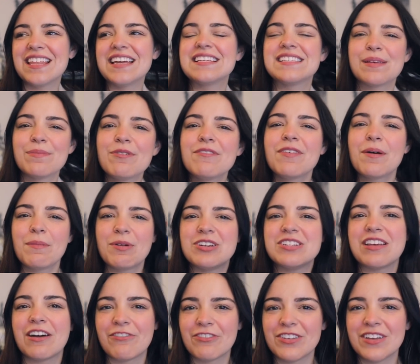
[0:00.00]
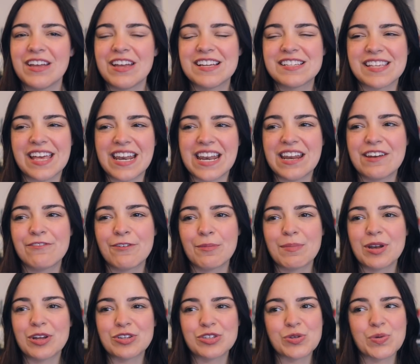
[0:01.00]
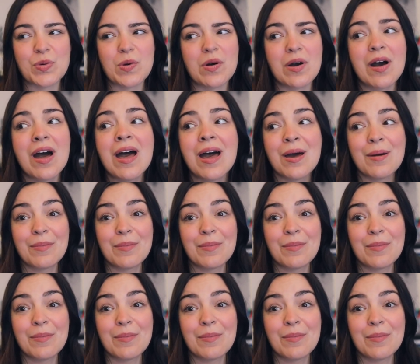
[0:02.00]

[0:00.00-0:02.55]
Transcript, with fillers: Like some of them are definitely excited for middle school,